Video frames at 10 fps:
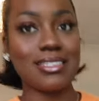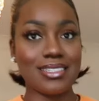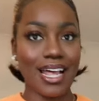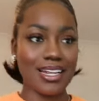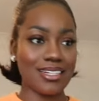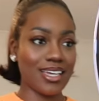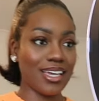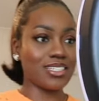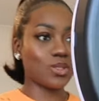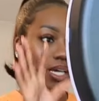stand
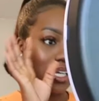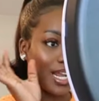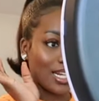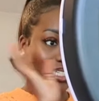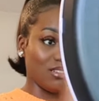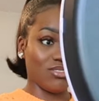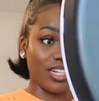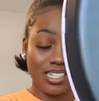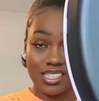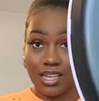here, so I can actually
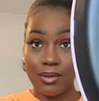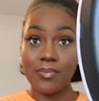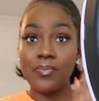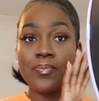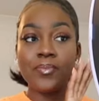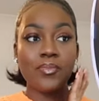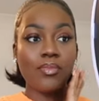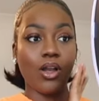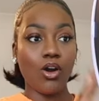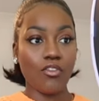read them
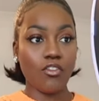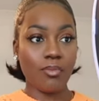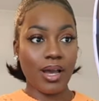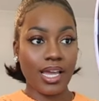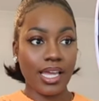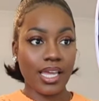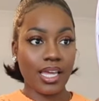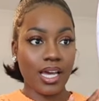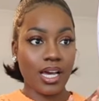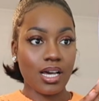off of
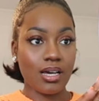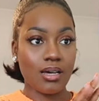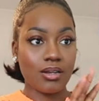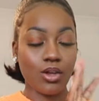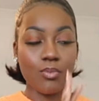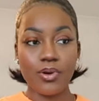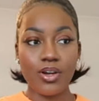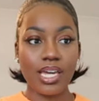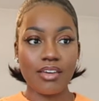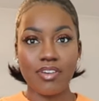my
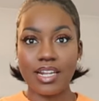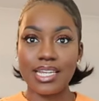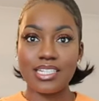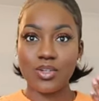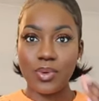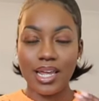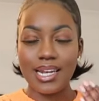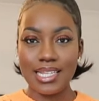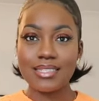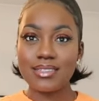notebook if I need to. When I
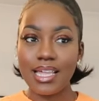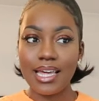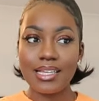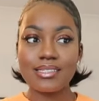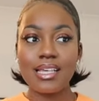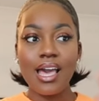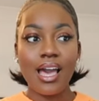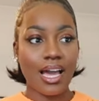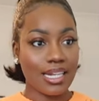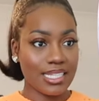list things,
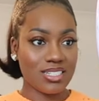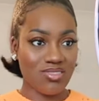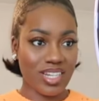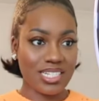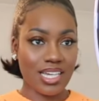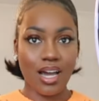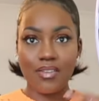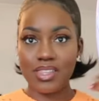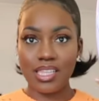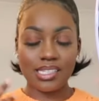I need to read it.
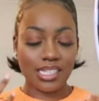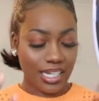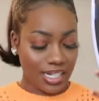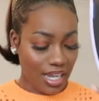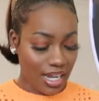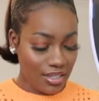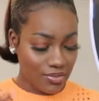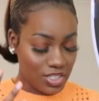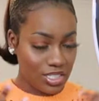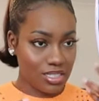Other things I can kind
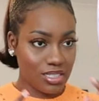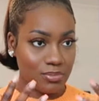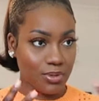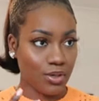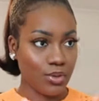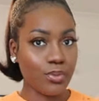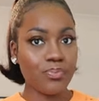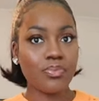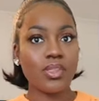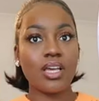of just
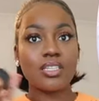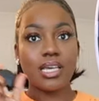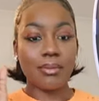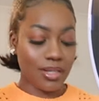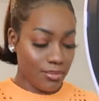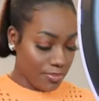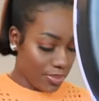view. So yeah, I'm gonna